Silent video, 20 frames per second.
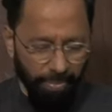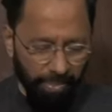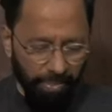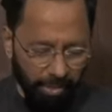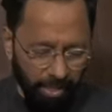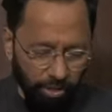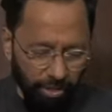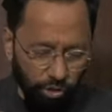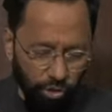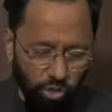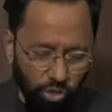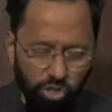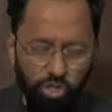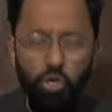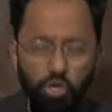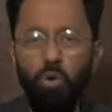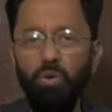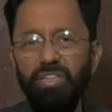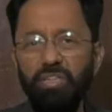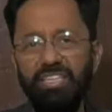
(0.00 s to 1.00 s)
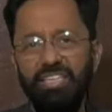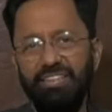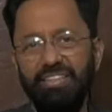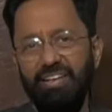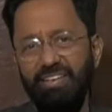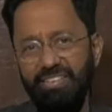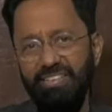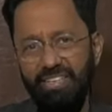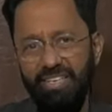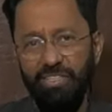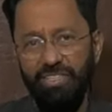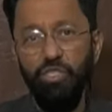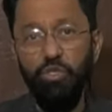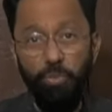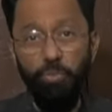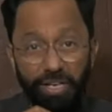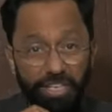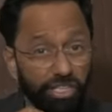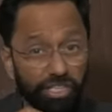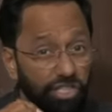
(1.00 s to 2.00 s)
They stole the thunder.
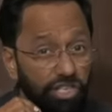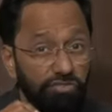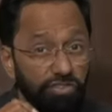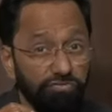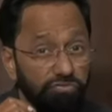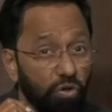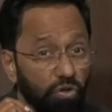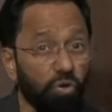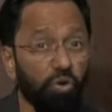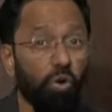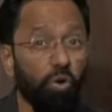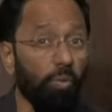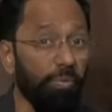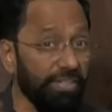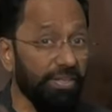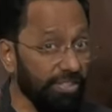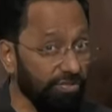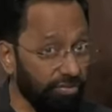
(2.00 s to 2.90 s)
24 overs,